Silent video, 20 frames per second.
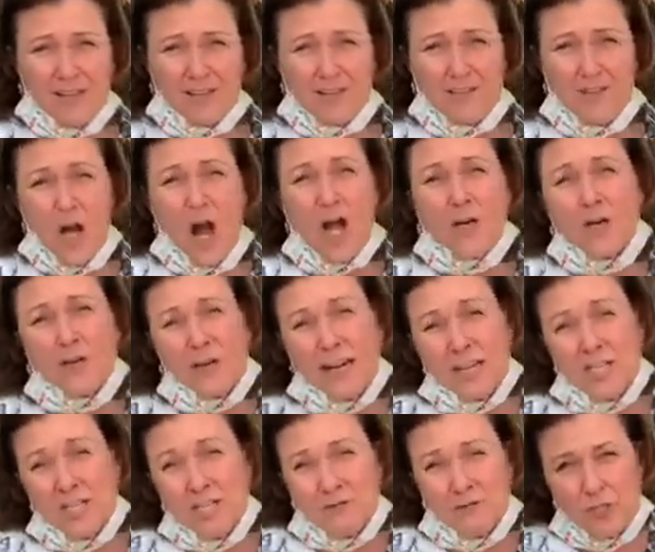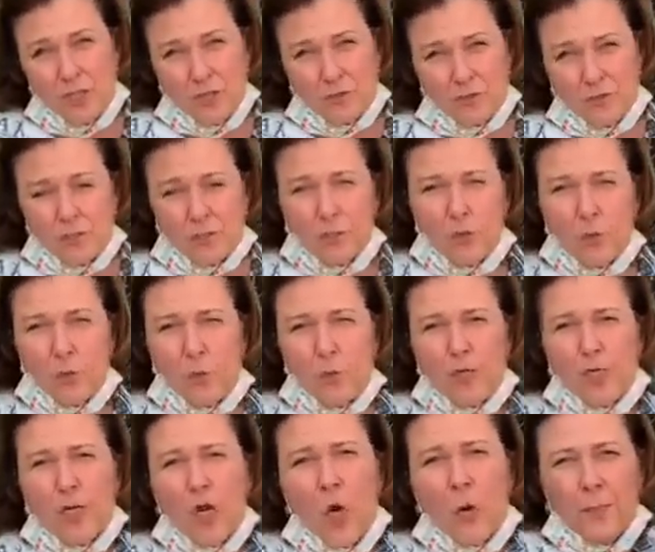congregation of children, we're
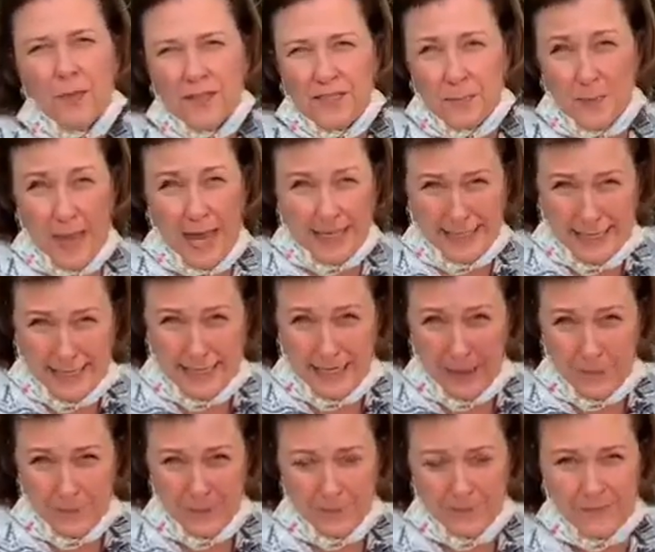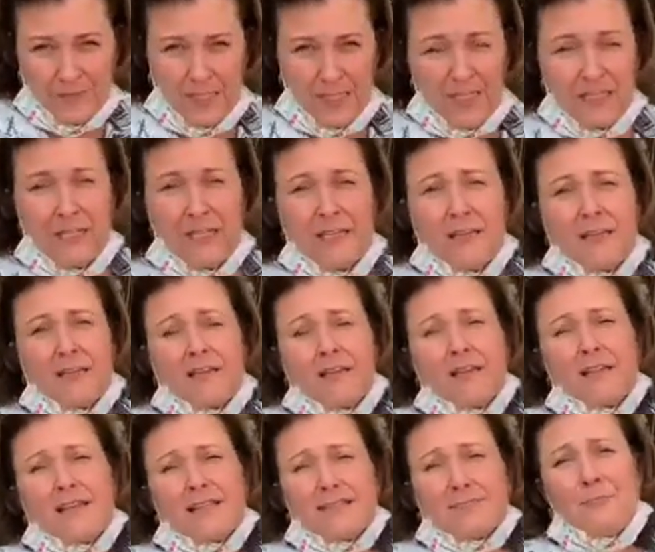gonna open this back gate up.
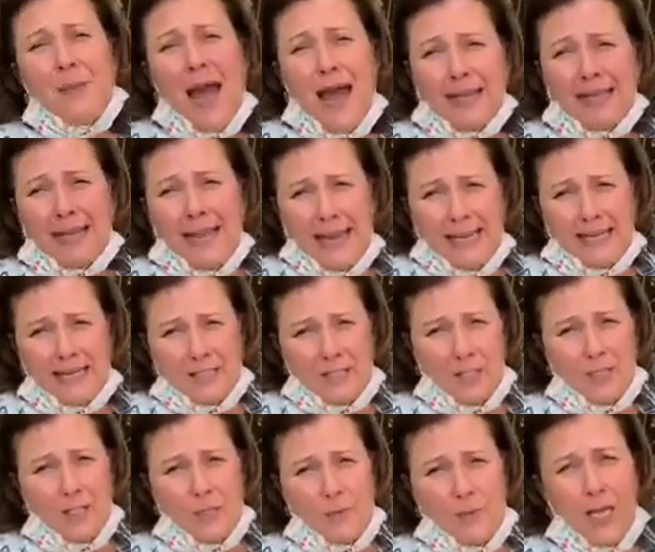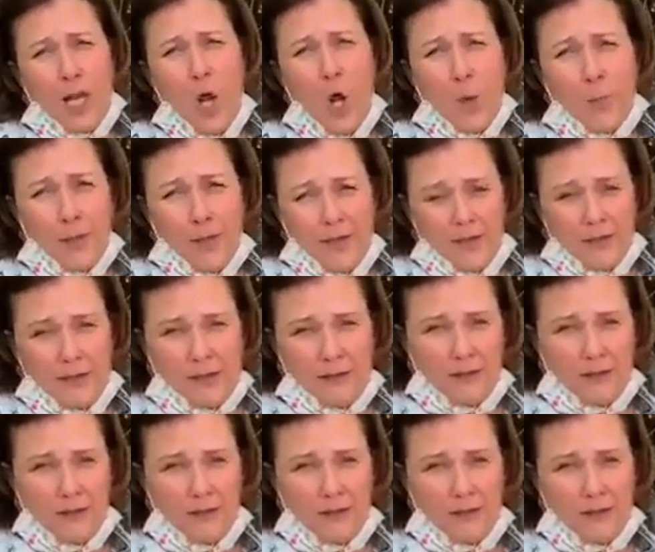This back gate is gonna be open